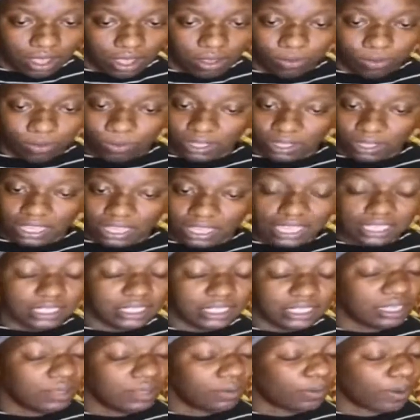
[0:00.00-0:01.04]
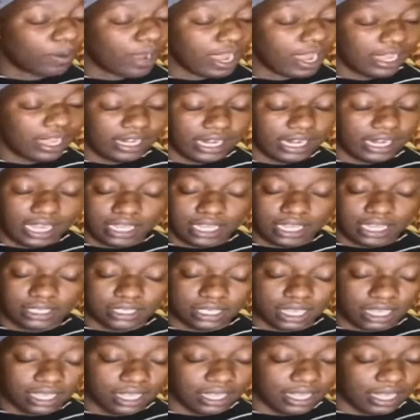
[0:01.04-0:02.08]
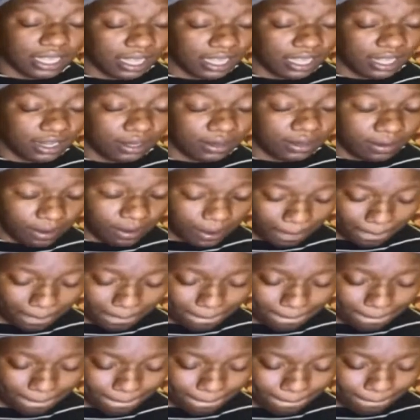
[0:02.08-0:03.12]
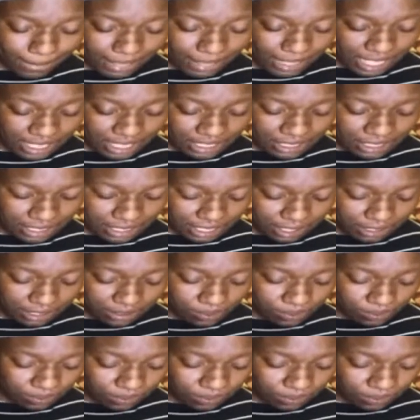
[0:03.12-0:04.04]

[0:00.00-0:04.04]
Will I see Ryan S again? Let's see.